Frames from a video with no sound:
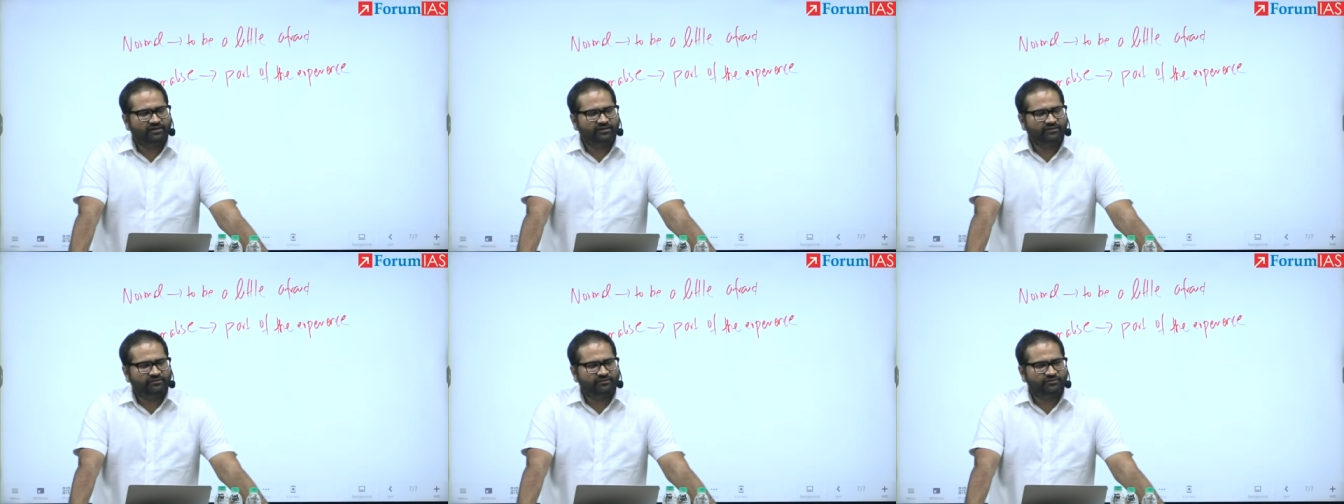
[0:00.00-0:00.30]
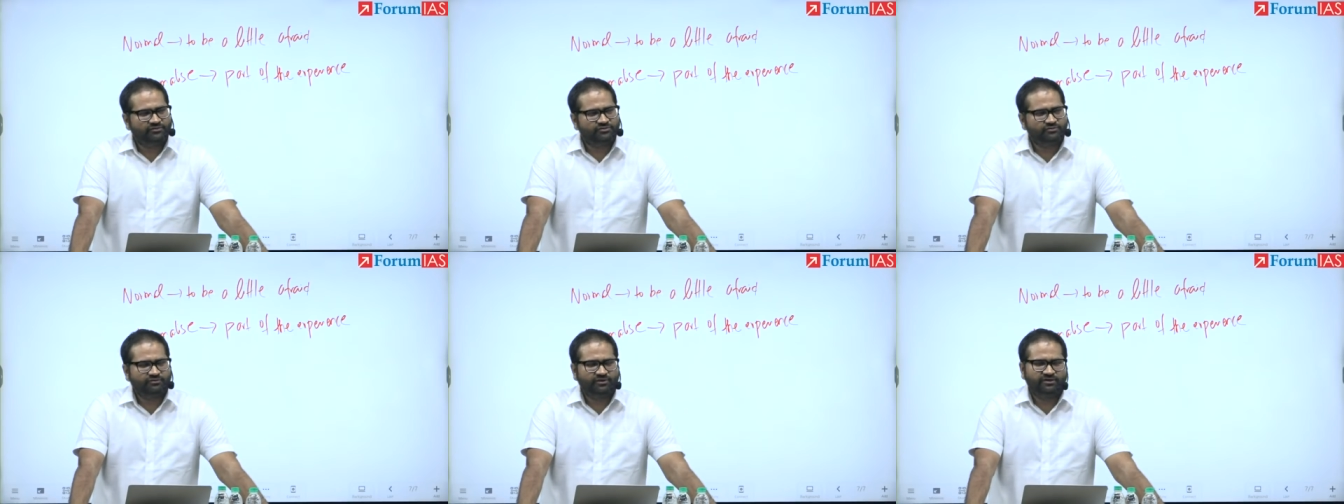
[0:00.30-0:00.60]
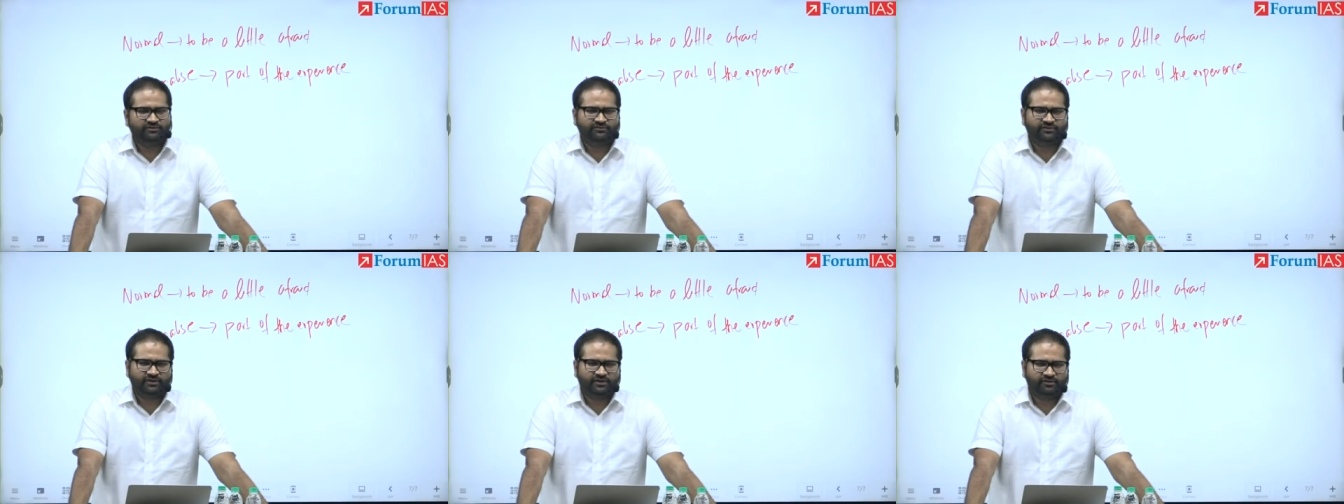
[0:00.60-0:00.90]
you know,
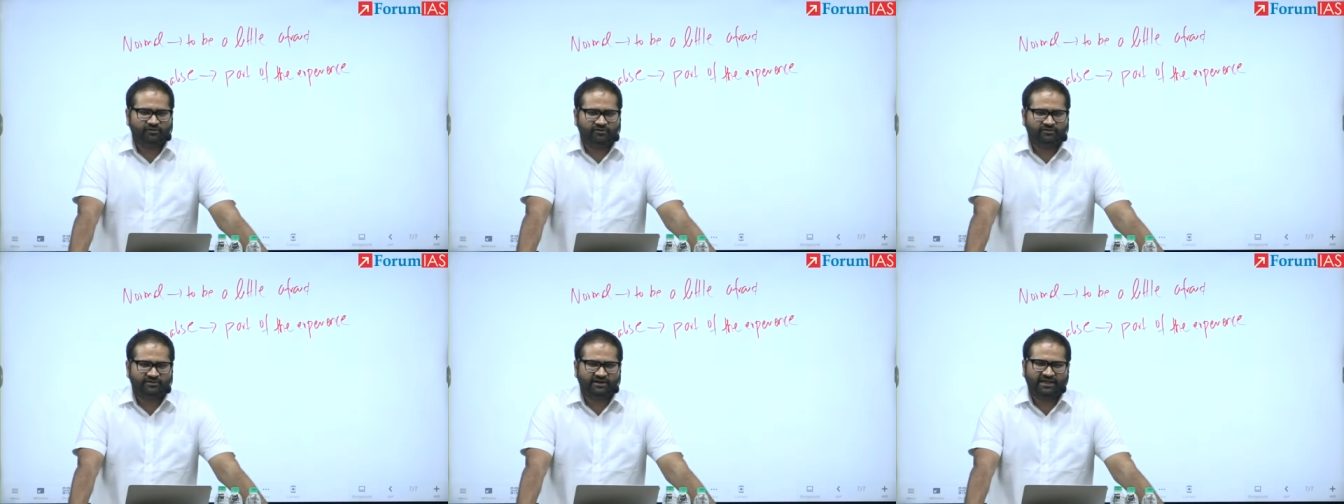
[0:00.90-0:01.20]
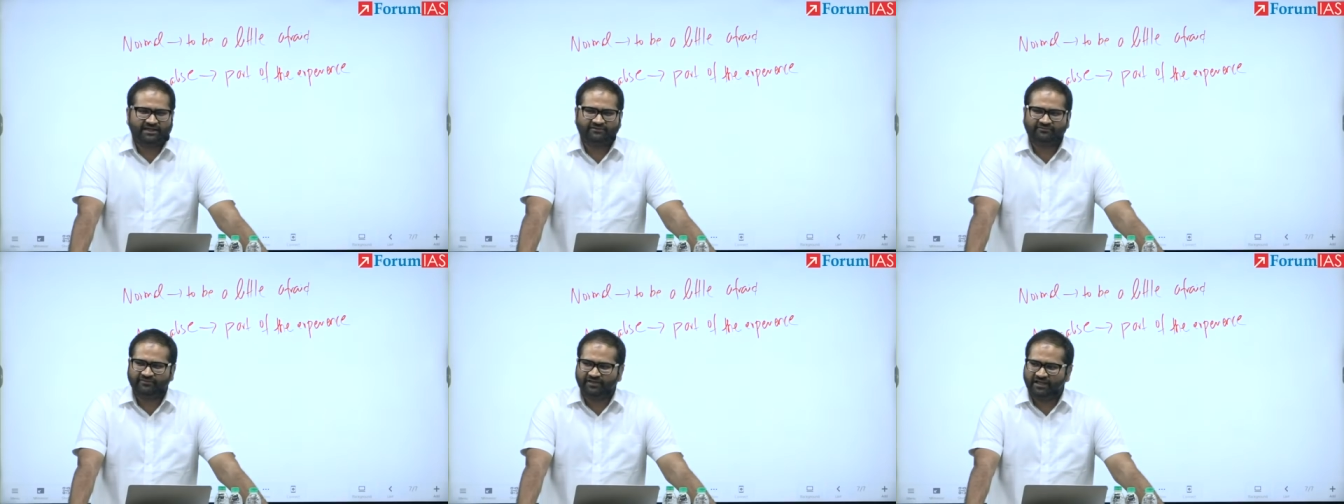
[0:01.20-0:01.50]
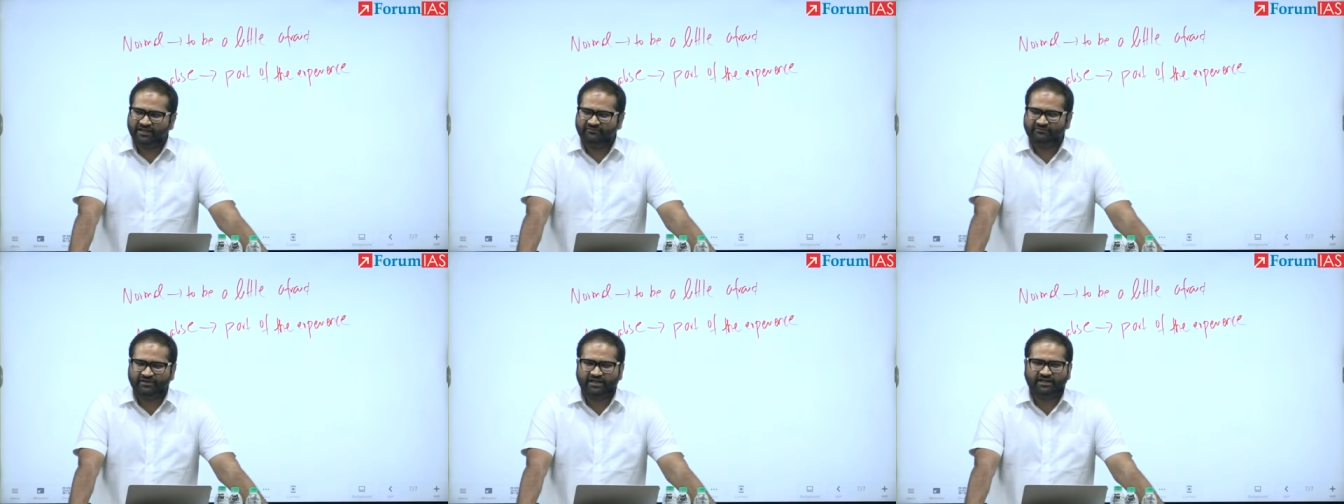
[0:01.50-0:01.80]
student secured rank
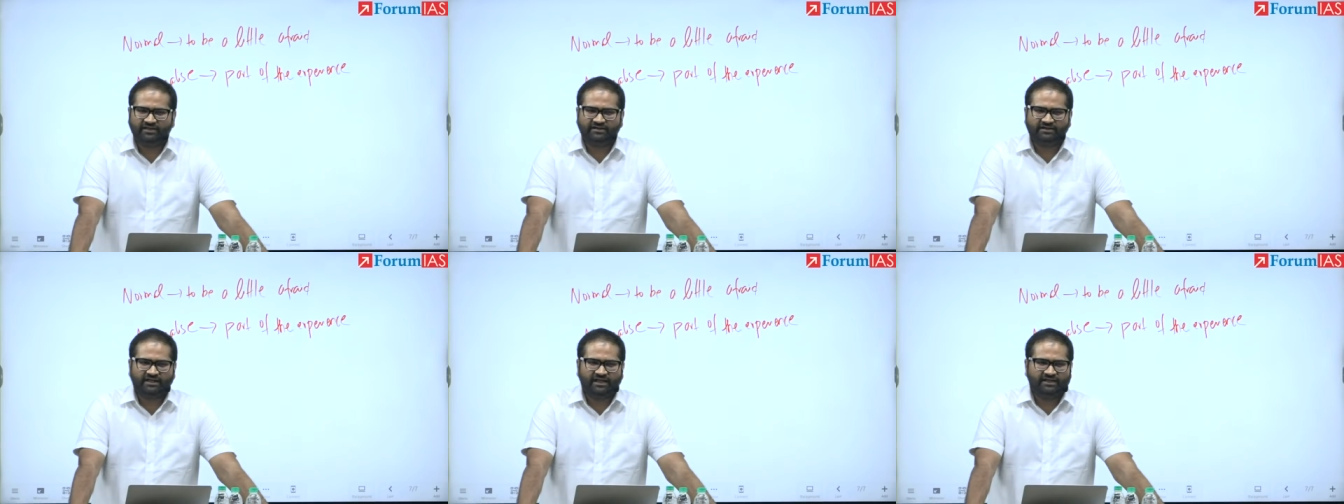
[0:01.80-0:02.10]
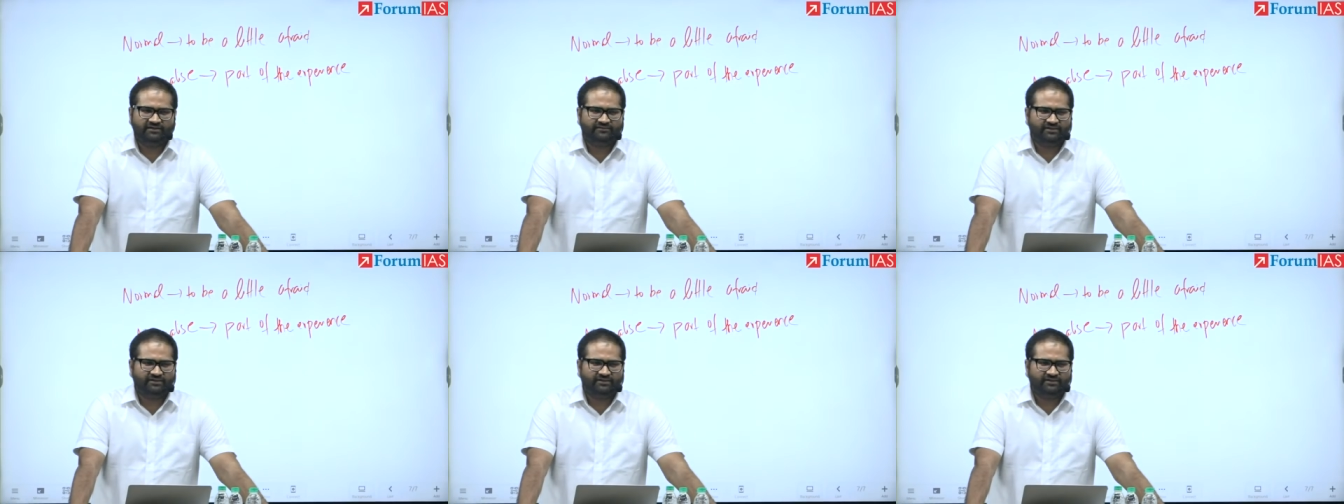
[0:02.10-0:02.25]
5, rank 9,